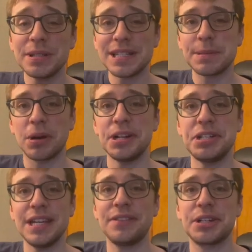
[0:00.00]
this
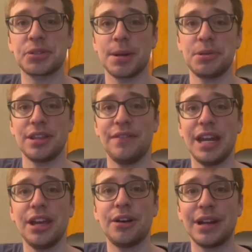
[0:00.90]
spreadsheet in the description of the
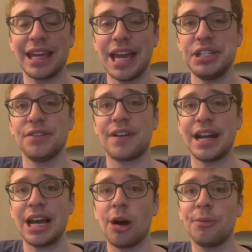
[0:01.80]
video in case you
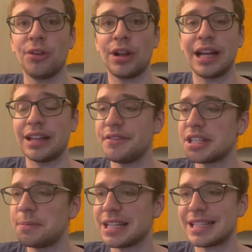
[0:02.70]
find it helpful. I left
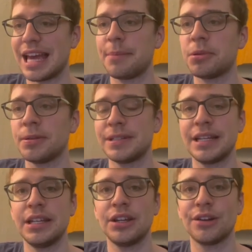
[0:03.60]
some examples
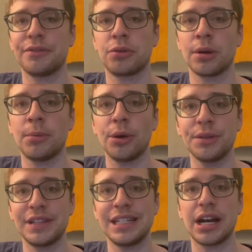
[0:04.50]
in here for
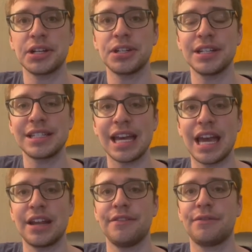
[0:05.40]
both deductions
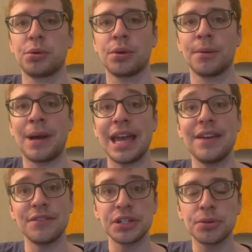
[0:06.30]
and for my
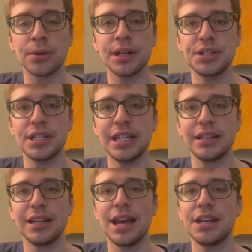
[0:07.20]
inventory
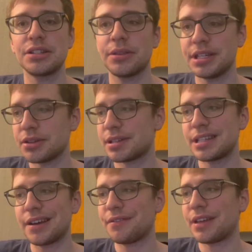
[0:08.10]
sheet. So these are
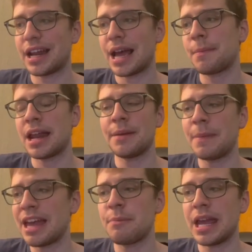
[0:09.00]
stuff that I
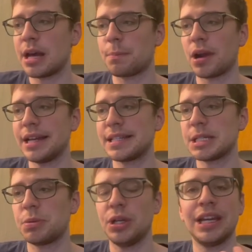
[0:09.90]
may have made up
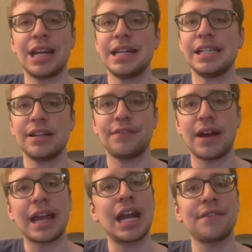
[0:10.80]
prices, but you get an idea of
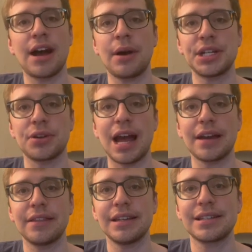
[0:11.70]
how I
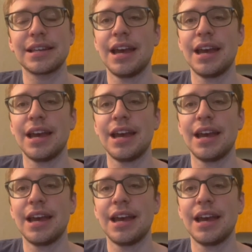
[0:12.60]
track this.